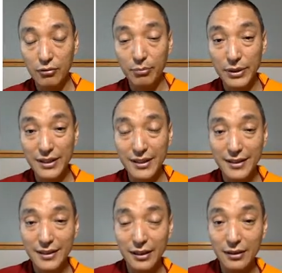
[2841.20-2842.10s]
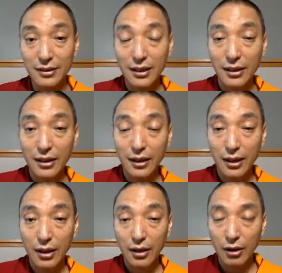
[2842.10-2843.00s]
persistent,
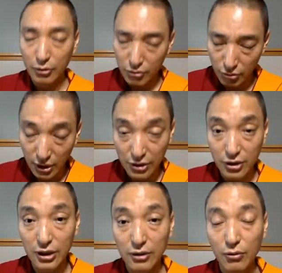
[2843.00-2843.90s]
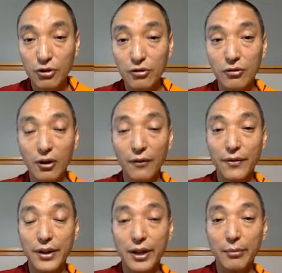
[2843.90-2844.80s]
through continuation of
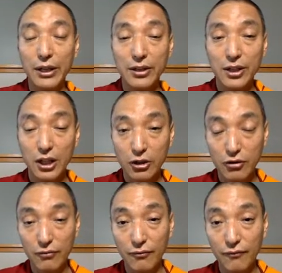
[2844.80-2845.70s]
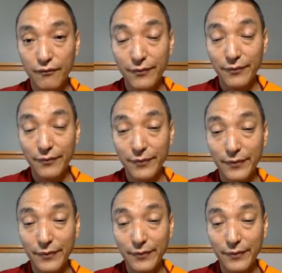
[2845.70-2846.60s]
the meditation, then
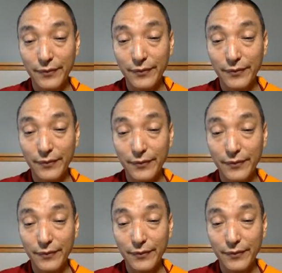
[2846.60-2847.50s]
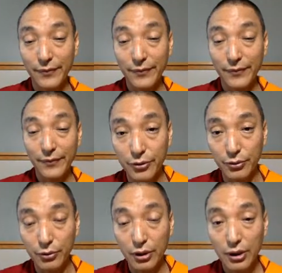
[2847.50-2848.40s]
we will be able
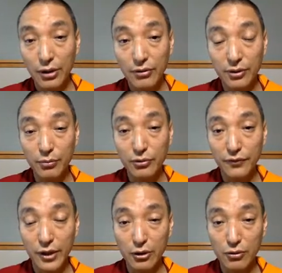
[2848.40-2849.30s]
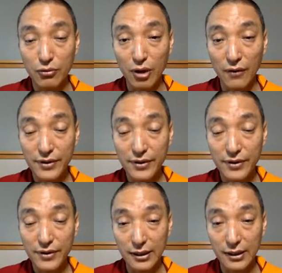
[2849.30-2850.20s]
to remove the two
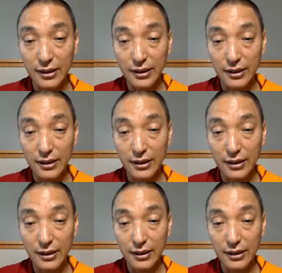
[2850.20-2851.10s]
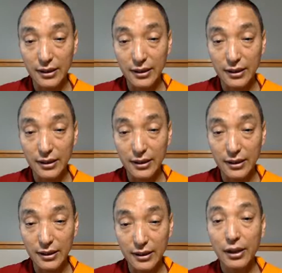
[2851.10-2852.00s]
obstacles and
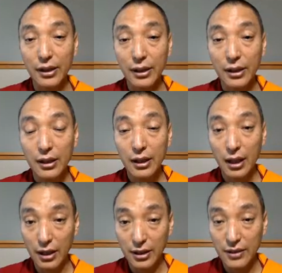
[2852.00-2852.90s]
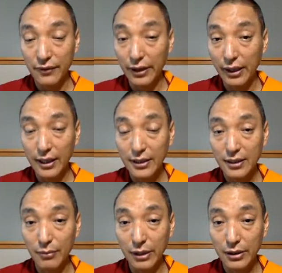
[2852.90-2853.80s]
thereby achieve
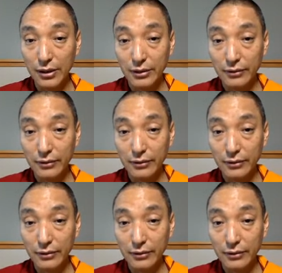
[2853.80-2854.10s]
enlightenment.